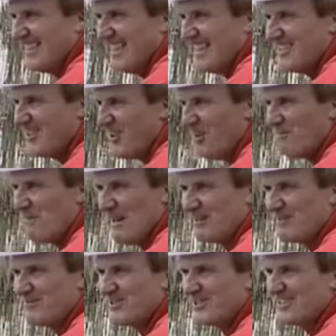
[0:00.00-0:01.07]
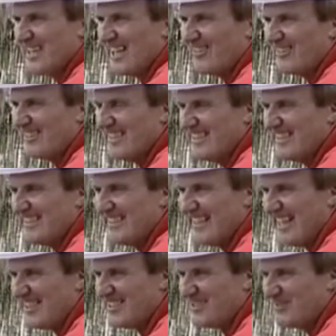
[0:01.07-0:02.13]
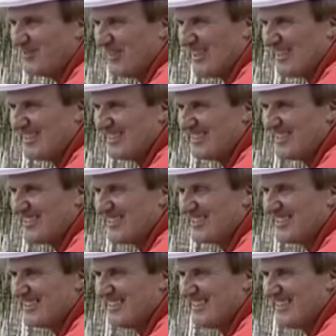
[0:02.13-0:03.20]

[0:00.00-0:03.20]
It's not a matter of just going in and catching one. It's just